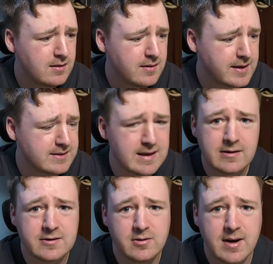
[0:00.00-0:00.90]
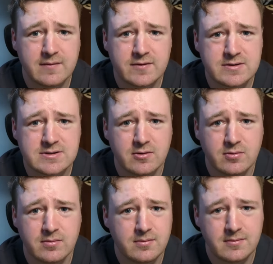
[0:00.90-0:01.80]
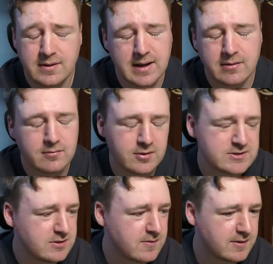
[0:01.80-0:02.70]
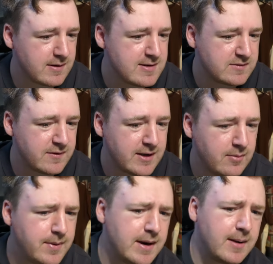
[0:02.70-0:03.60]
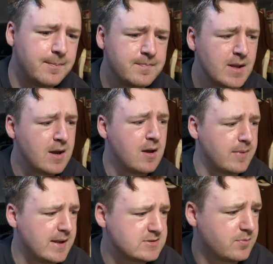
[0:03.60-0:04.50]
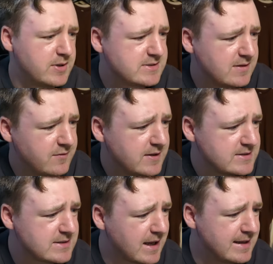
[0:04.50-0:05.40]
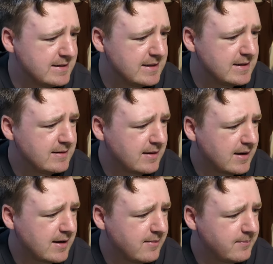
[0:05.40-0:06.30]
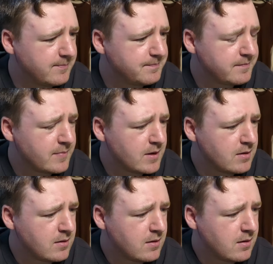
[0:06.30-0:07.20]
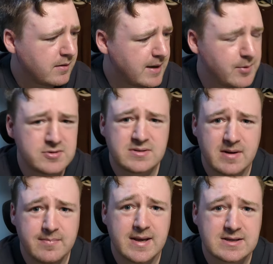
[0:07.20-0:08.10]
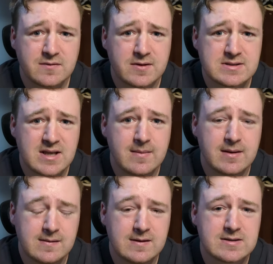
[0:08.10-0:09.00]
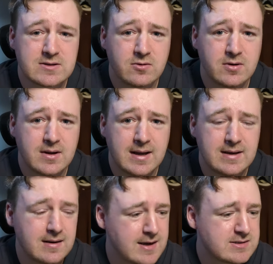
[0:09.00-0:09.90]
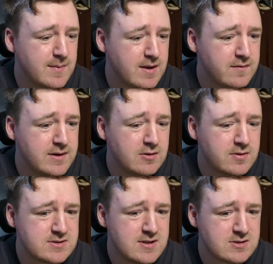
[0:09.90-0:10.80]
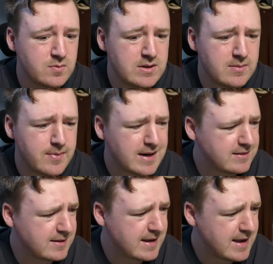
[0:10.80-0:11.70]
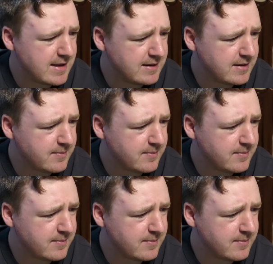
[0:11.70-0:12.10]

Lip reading: like a day or two after. So yeah, we'll just do the regular highlights for now. But so pretty excited for this. I did, I posted my picks for this game in the Discord. I didn't actually make a video this week, but I think I had